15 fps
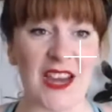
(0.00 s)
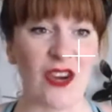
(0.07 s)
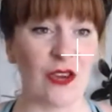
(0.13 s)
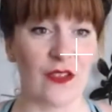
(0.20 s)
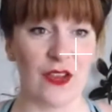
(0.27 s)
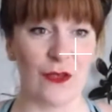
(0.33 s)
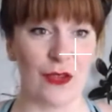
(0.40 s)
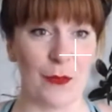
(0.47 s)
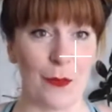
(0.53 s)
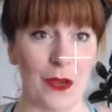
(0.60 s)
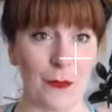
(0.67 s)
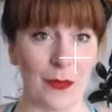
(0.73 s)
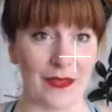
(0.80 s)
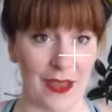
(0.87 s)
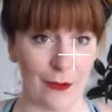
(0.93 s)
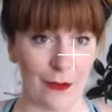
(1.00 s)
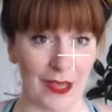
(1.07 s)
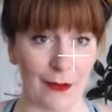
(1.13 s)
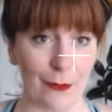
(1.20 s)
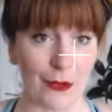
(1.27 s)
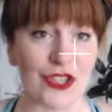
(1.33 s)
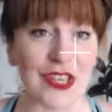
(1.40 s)
and you're the only one without
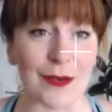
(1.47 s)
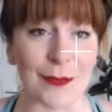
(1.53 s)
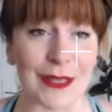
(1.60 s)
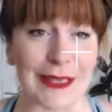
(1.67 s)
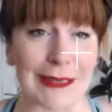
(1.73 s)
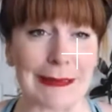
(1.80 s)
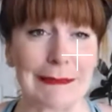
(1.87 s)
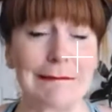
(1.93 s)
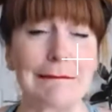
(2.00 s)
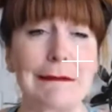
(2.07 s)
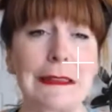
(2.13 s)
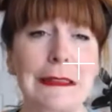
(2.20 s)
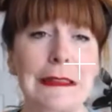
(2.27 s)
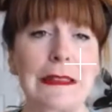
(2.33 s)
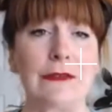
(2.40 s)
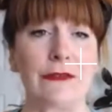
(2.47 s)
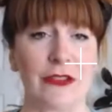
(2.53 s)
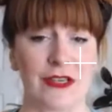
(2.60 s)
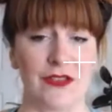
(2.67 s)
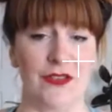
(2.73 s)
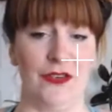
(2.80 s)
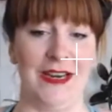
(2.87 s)
it, which can be really
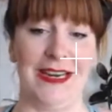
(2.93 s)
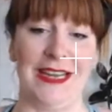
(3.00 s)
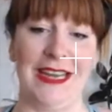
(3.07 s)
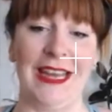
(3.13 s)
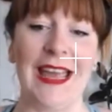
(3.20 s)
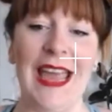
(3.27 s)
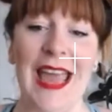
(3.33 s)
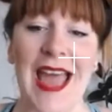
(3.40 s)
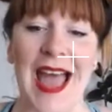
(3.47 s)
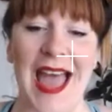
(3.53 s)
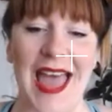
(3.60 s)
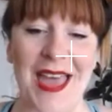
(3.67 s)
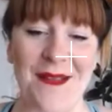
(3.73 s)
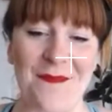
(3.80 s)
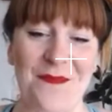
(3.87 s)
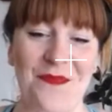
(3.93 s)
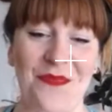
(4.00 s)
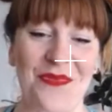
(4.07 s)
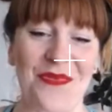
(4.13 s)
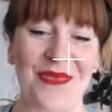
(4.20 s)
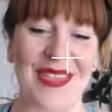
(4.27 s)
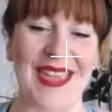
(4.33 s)
frustrating.
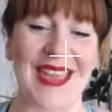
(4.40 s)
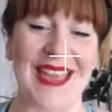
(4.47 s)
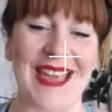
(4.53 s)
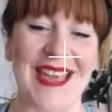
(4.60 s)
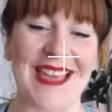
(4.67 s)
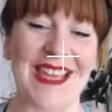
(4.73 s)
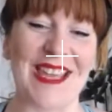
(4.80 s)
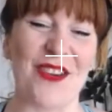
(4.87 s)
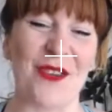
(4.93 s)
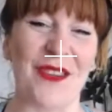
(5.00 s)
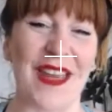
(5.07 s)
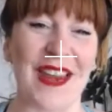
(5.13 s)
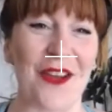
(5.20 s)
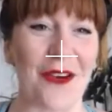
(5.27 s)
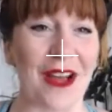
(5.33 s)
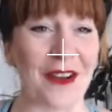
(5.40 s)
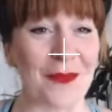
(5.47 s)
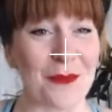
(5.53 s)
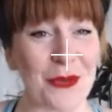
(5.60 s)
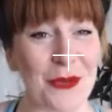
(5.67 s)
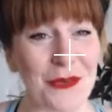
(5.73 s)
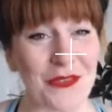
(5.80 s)
They know how
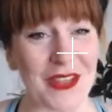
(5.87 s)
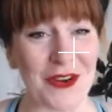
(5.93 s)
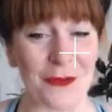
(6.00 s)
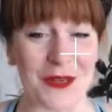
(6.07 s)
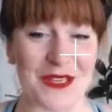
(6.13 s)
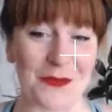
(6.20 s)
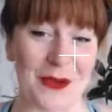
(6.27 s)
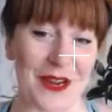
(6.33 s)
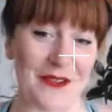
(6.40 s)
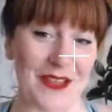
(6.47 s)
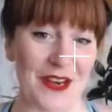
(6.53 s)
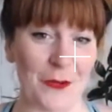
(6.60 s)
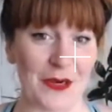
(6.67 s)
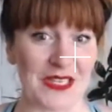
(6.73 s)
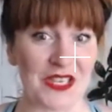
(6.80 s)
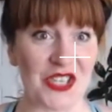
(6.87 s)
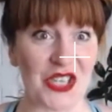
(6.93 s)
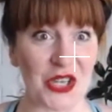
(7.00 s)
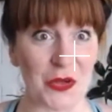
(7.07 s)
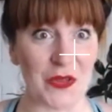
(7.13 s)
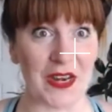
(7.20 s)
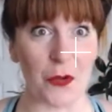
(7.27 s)
to move, they know what to wear, they know what to
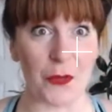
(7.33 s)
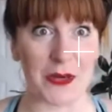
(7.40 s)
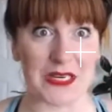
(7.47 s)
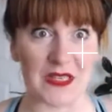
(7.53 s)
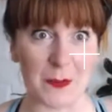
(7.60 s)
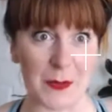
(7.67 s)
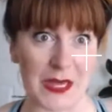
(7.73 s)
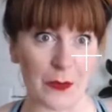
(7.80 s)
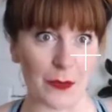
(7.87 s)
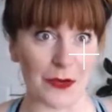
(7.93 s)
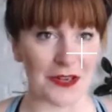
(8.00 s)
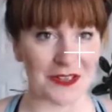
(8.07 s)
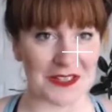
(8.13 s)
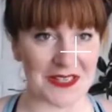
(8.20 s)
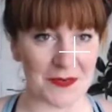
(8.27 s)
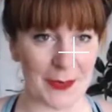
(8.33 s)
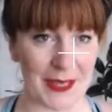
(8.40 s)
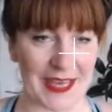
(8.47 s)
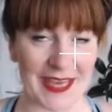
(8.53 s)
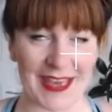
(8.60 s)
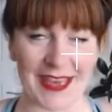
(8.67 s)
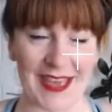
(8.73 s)
do, they know when to speak, when not to
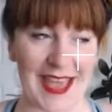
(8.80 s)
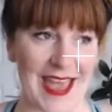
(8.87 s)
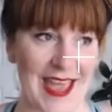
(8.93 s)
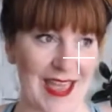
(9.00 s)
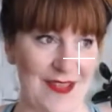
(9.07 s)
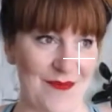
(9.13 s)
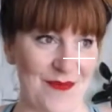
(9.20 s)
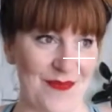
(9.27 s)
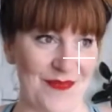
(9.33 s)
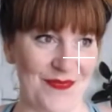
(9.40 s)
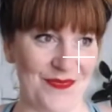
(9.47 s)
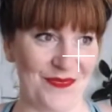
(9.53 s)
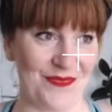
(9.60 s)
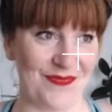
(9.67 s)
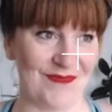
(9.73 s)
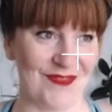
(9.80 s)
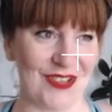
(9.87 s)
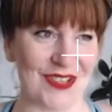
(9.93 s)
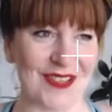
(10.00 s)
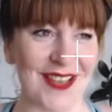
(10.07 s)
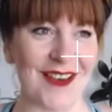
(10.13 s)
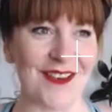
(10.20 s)
speak.
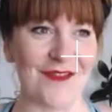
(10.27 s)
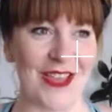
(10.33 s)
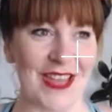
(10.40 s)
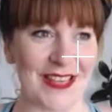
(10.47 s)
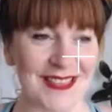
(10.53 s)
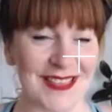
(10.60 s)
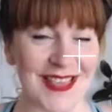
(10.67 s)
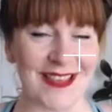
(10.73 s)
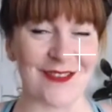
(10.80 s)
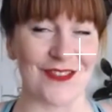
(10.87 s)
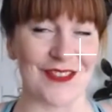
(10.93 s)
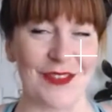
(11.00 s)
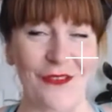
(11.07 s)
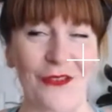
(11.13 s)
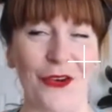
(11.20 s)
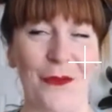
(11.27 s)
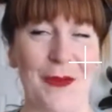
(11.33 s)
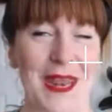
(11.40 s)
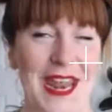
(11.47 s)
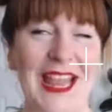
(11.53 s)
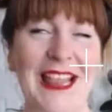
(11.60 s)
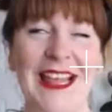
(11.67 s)
Just kind of like set yourself for a
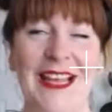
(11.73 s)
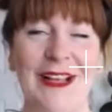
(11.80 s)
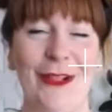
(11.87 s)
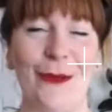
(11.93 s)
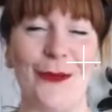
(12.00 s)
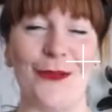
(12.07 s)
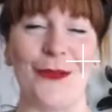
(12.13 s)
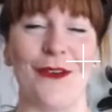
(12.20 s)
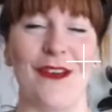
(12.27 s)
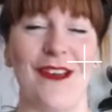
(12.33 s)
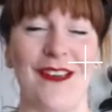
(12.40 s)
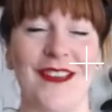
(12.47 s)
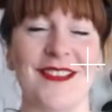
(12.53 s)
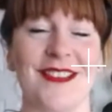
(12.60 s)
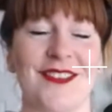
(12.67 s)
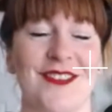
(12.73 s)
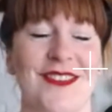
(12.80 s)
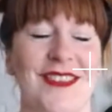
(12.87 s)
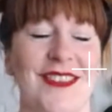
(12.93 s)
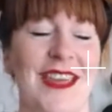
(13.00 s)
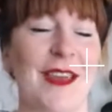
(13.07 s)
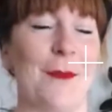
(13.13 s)
minute, like close your eyes and just
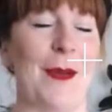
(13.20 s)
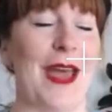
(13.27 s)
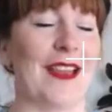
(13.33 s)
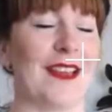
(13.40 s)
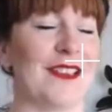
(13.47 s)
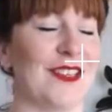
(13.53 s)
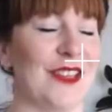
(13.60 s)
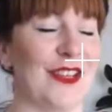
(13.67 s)
think back